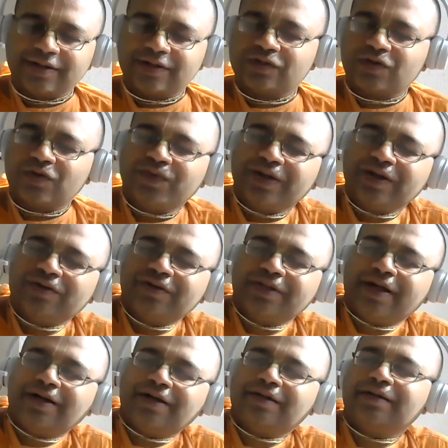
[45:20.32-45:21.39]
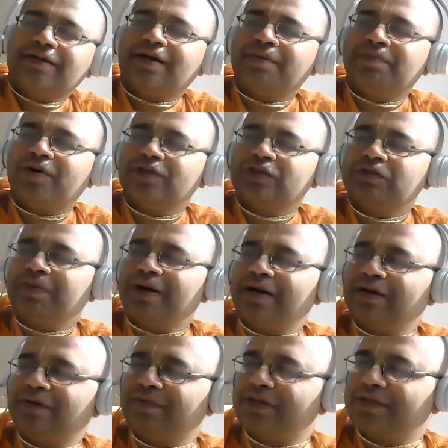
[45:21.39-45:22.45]
So we know that amongst
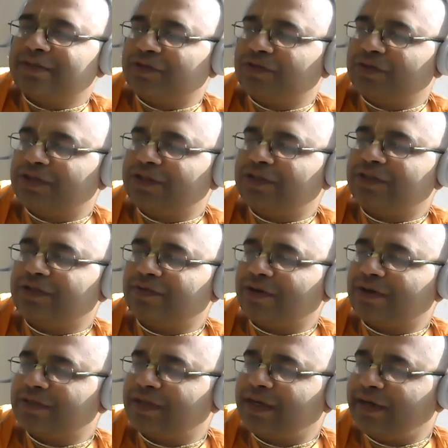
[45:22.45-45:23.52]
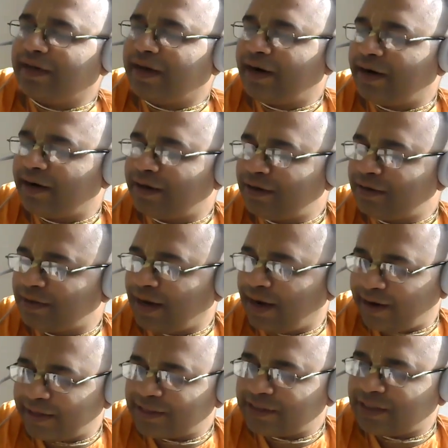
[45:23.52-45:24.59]
Pandavas, Yudhishthir was little elder,
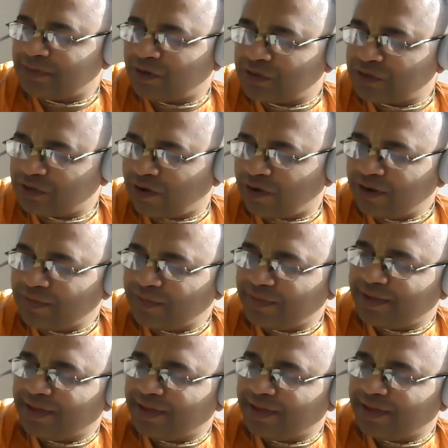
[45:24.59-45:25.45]
eldest amongst all.